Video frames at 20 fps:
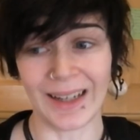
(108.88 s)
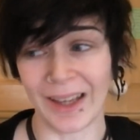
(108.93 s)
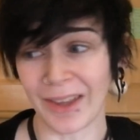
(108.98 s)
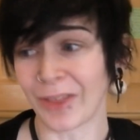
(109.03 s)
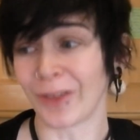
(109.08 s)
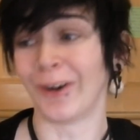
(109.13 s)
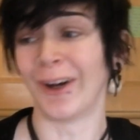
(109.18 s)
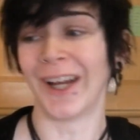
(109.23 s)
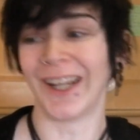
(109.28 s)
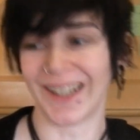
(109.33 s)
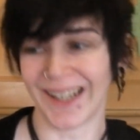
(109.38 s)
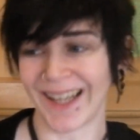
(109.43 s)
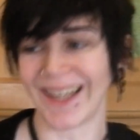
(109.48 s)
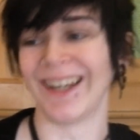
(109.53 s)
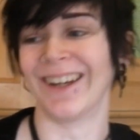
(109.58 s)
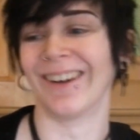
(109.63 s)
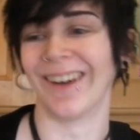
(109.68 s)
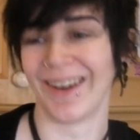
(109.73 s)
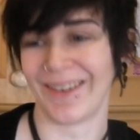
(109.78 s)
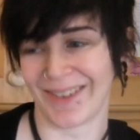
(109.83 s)
And I thought I'd
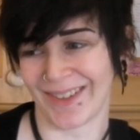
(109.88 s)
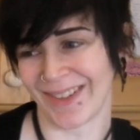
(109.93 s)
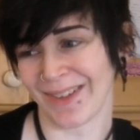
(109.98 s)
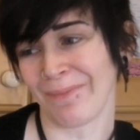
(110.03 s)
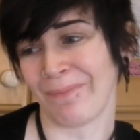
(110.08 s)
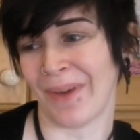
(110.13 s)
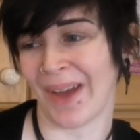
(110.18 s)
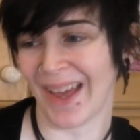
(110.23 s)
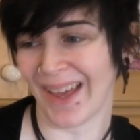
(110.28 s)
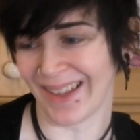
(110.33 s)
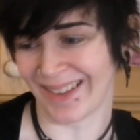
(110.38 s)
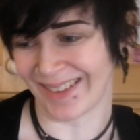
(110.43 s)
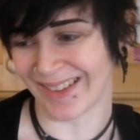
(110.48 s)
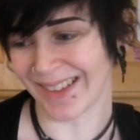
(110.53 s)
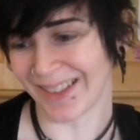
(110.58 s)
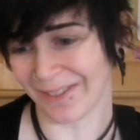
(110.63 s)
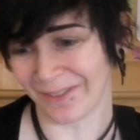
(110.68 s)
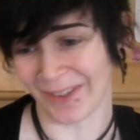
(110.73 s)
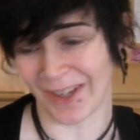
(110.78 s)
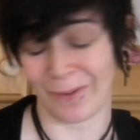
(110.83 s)
like grow as a person
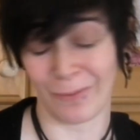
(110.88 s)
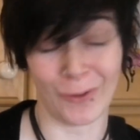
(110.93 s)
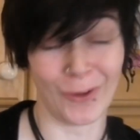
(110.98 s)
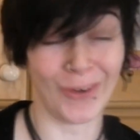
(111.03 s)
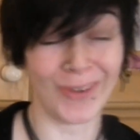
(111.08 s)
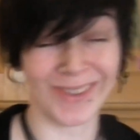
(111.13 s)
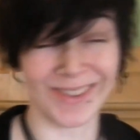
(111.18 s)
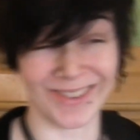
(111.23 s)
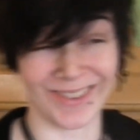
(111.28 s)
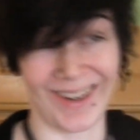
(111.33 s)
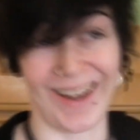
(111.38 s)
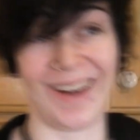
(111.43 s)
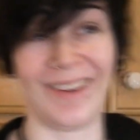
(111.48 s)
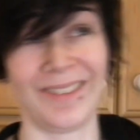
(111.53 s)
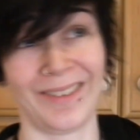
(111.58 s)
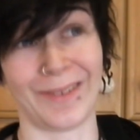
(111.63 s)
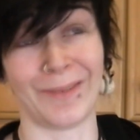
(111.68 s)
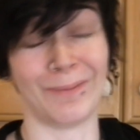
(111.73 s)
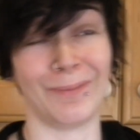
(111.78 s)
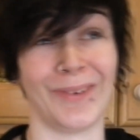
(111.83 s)
if I walked
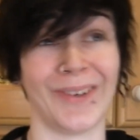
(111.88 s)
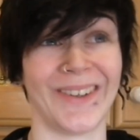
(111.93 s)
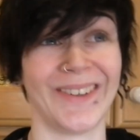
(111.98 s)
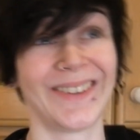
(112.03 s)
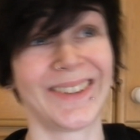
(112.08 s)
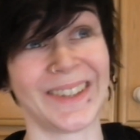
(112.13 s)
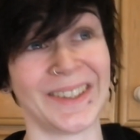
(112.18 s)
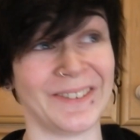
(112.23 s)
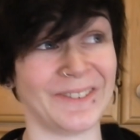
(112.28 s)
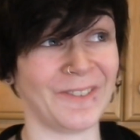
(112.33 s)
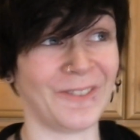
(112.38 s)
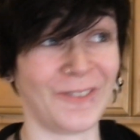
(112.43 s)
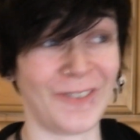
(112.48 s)
around on broken